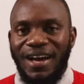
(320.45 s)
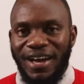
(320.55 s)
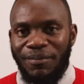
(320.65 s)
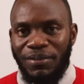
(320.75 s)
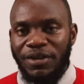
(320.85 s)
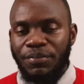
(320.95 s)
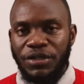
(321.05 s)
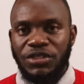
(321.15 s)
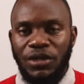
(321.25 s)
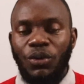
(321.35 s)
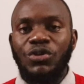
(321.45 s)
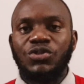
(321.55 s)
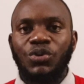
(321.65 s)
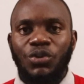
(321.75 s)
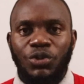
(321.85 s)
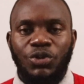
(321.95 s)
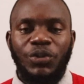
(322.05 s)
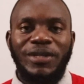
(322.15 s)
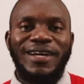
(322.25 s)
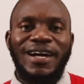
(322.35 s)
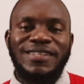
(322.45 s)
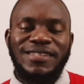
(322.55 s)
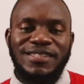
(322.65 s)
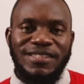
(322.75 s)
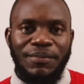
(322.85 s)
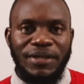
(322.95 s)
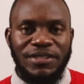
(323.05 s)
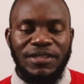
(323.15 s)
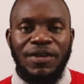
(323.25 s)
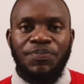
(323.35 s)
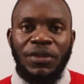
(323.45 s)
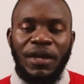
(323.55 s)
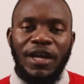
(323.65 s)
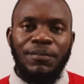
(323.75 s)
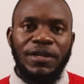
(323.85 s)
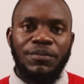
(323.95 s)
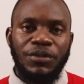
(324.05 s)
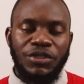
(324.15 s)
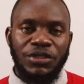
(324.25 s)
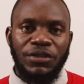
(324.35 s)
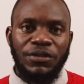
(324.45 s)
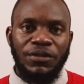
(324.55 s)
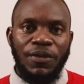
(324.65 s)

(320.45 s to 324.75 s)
high blood pressure or salt will exacerbate high blood pressure